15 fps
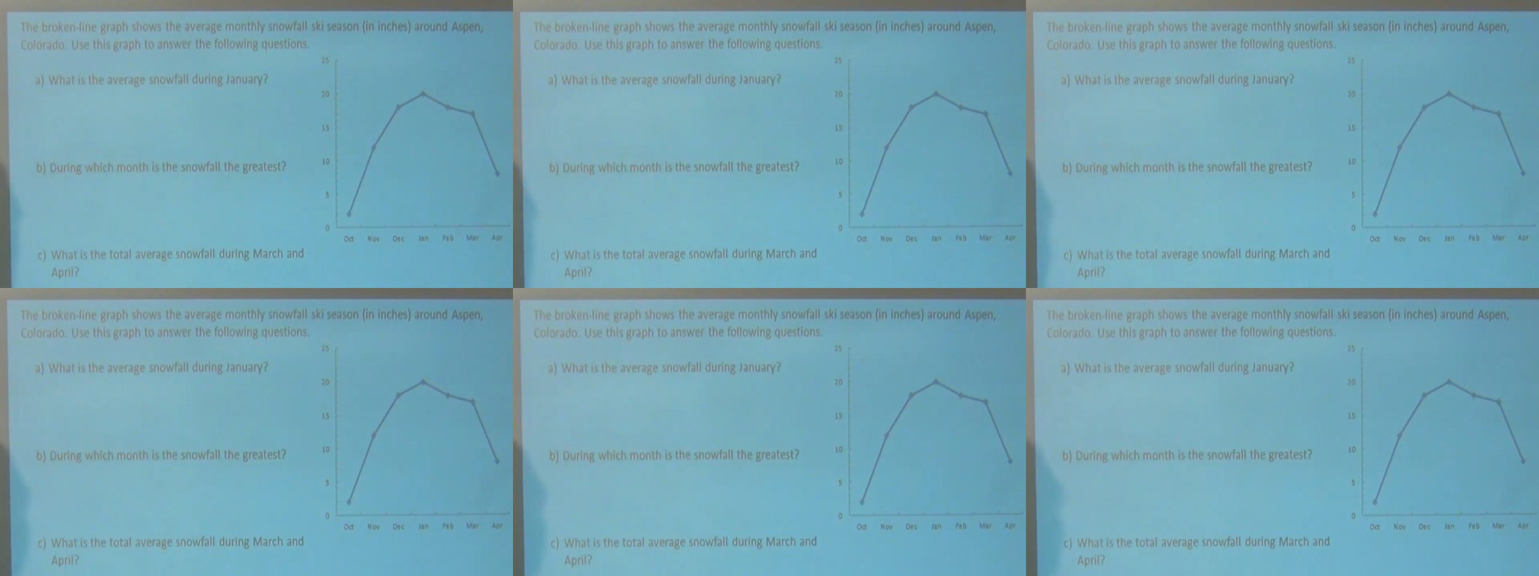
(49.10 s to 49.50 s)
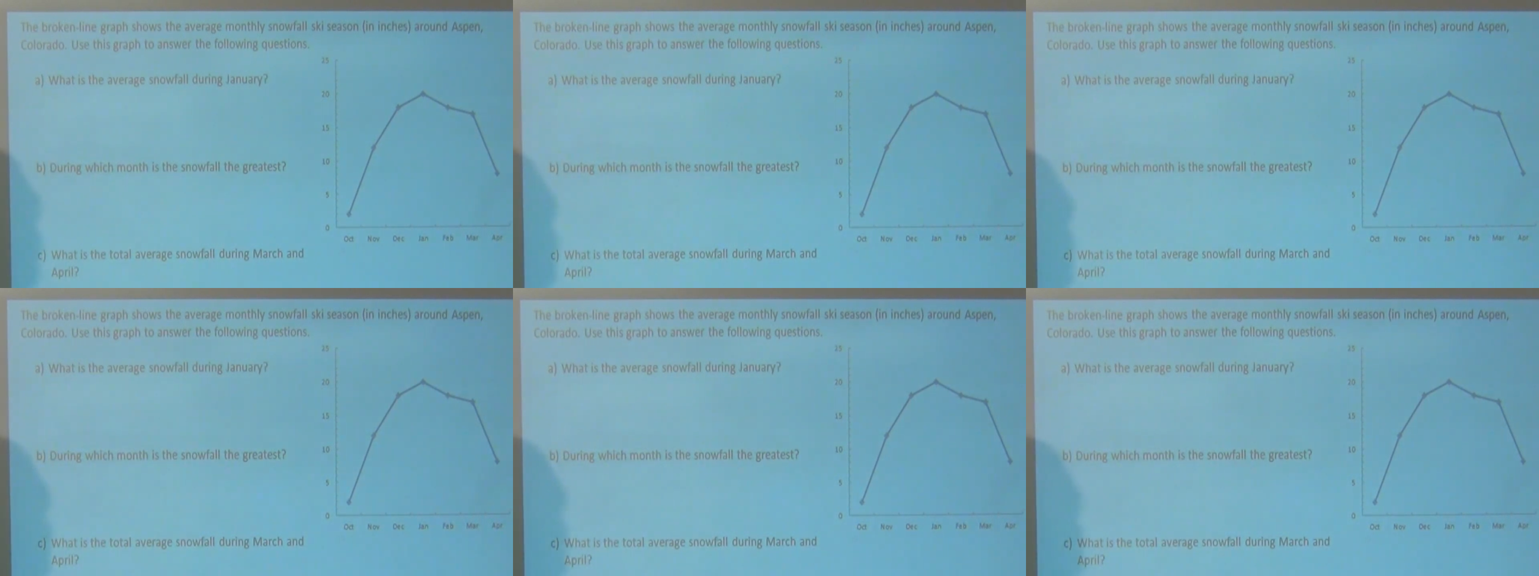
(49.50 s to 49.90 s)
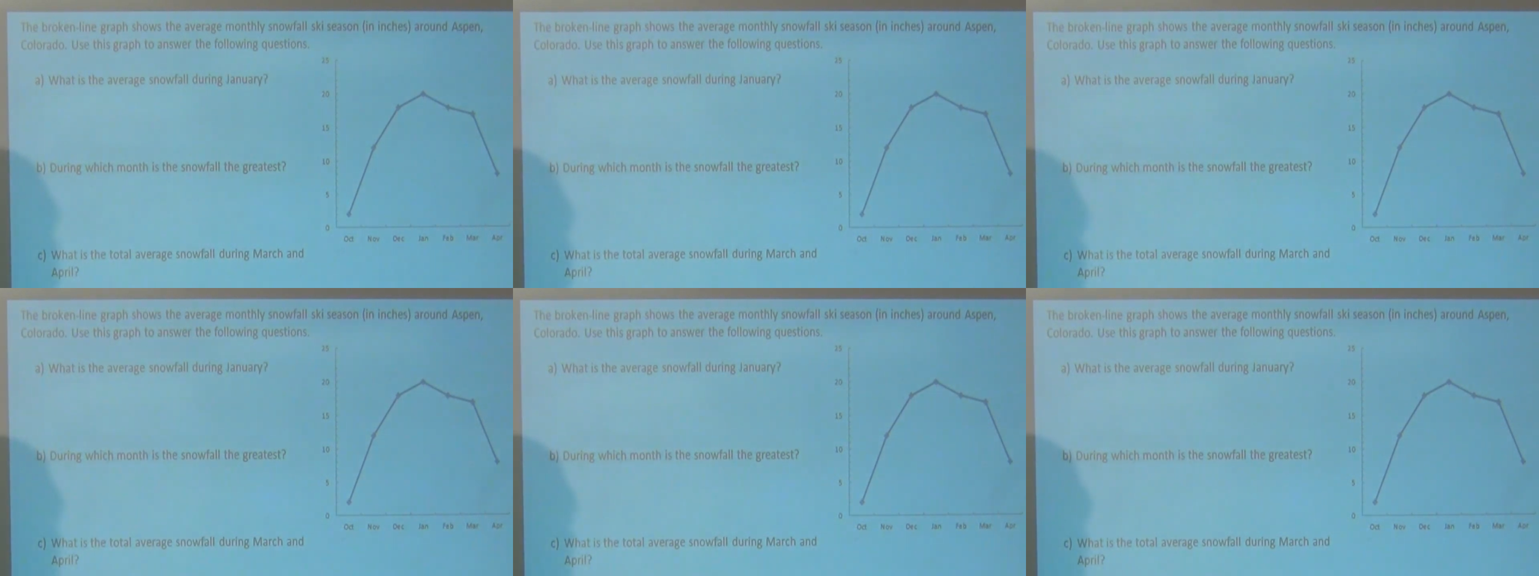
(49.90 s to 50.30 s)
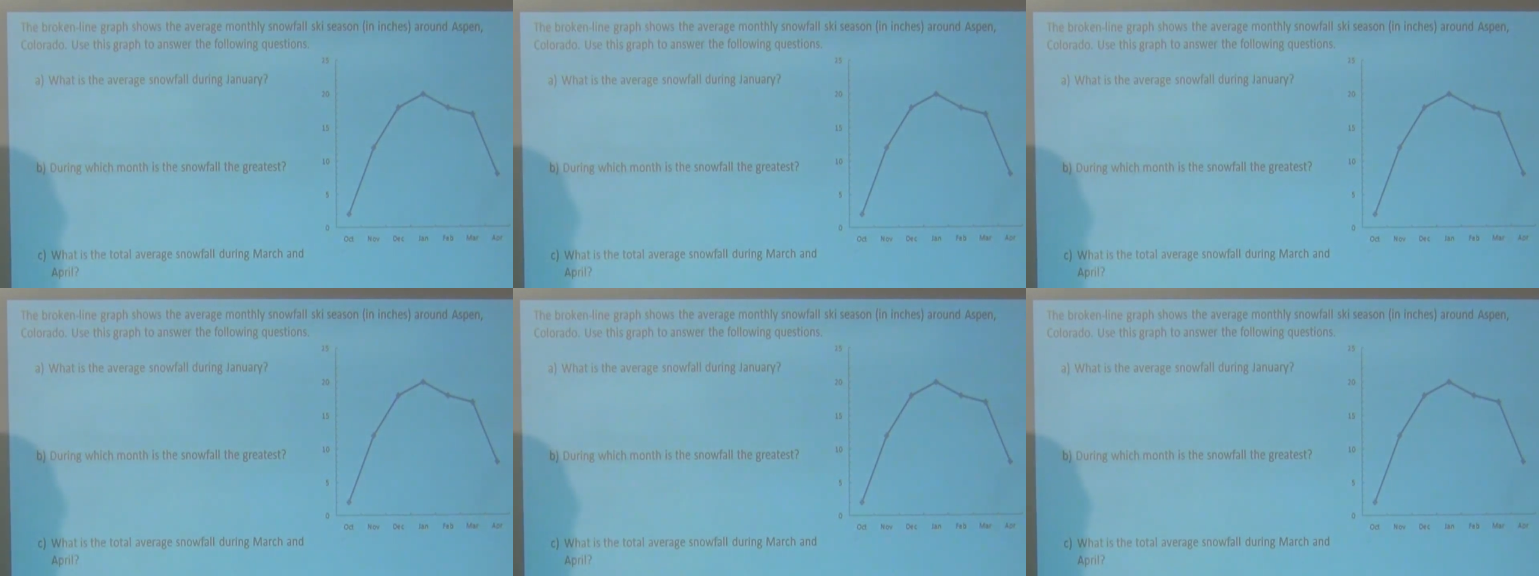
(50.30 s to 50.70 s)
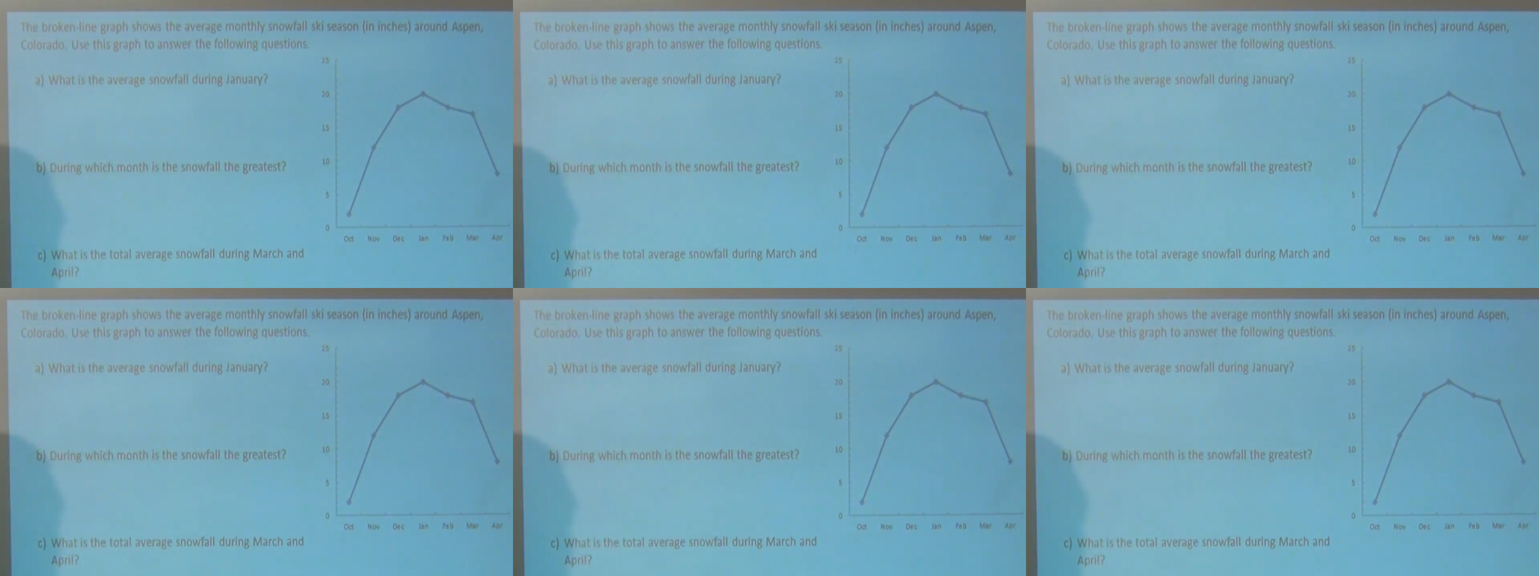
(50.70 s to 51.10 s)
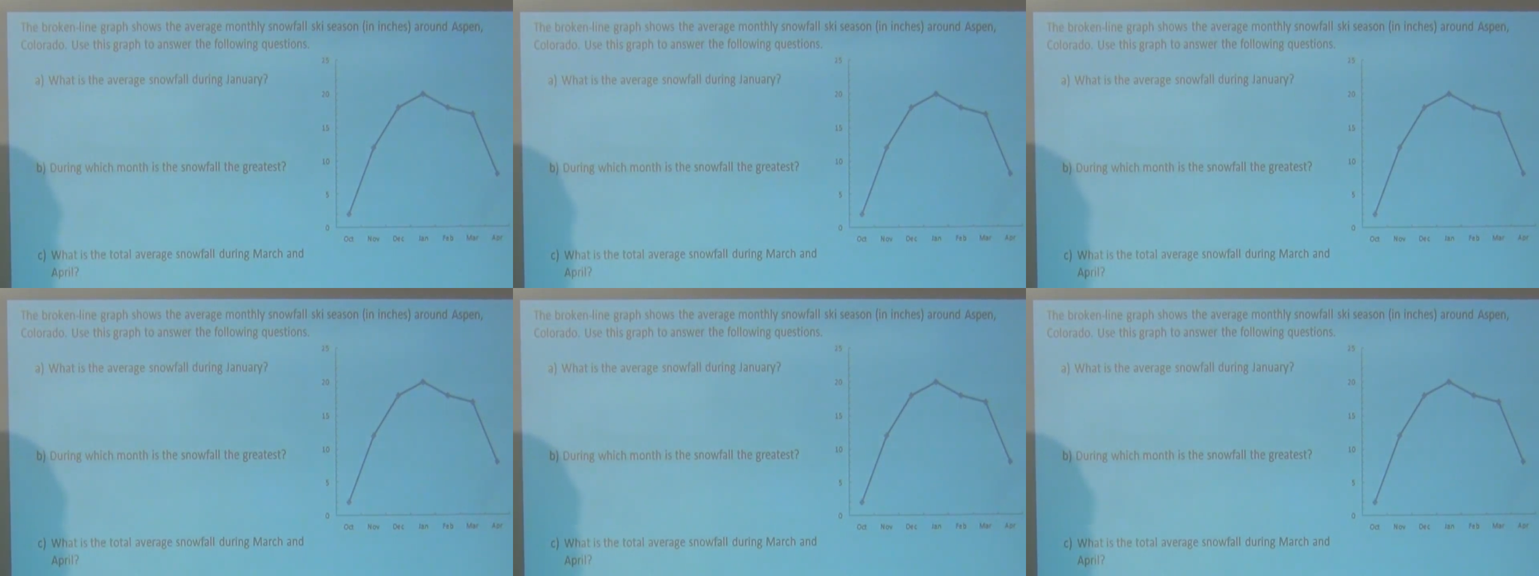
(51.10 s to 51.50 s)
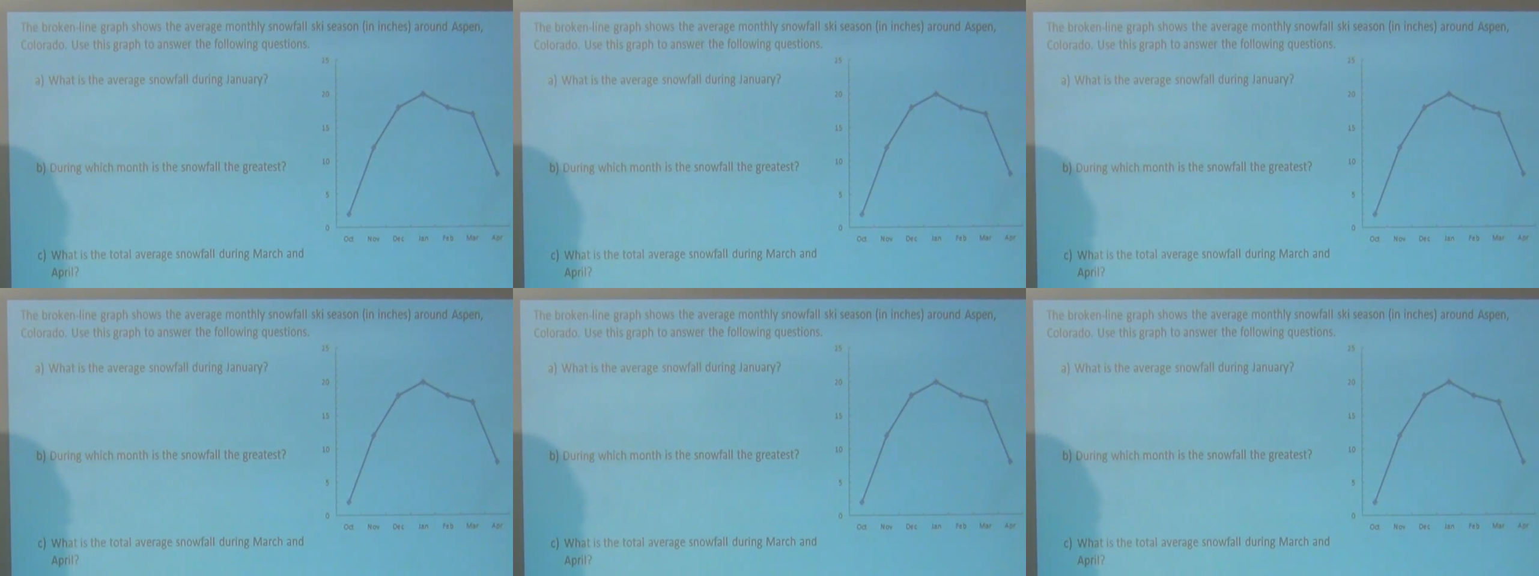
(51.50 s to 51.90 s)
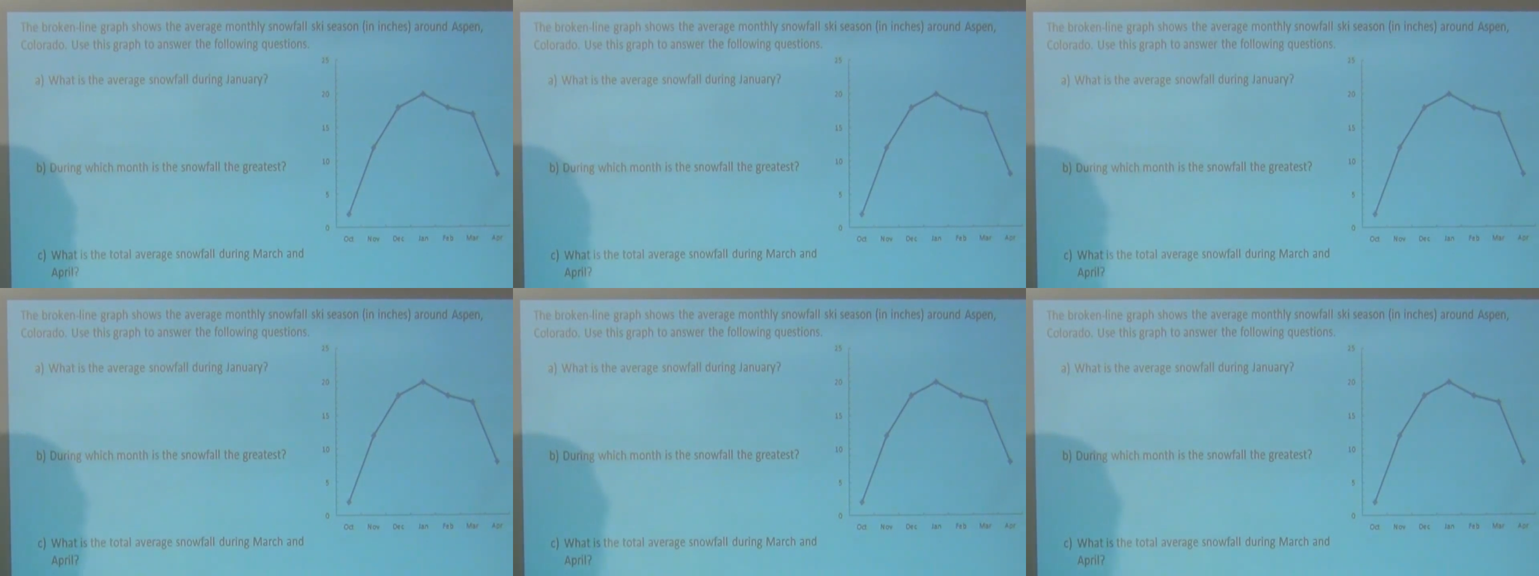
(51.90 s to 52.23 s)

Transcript: No face is visible, so there are no lips to read.